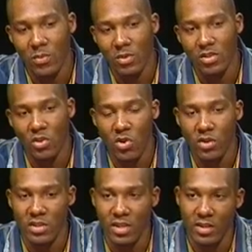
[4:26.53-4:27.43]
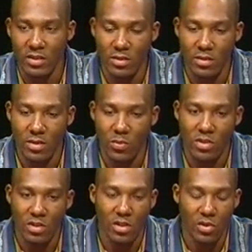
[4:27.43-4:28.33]
I went to Gardena. I
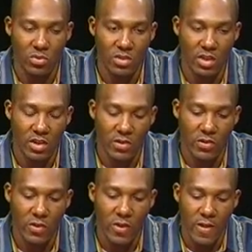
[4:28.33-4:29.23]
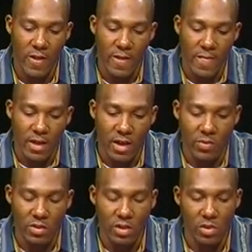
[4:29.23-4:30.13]
went to Lusinger. I
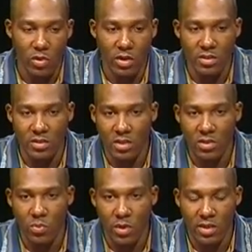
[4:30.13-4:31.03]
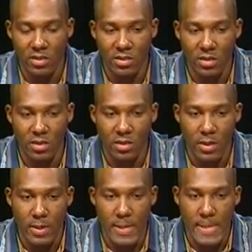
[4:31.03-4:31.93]
went to Lloyd Continuation.
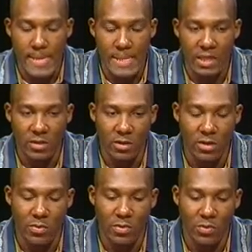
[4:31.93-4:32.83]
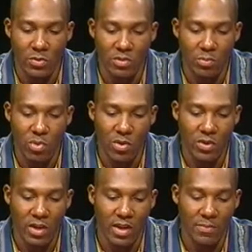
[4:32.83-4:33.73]
It was a point where
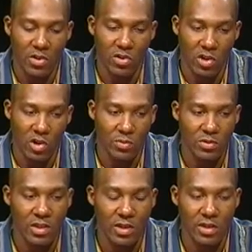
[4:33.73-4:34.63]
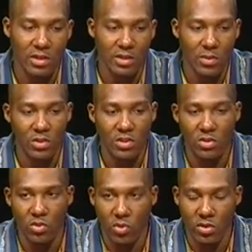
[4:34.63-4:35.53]
they had me on home studies. I went to
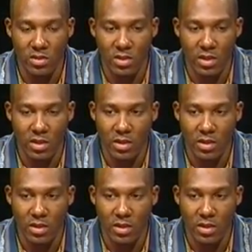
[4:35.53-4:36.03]
Dorsey.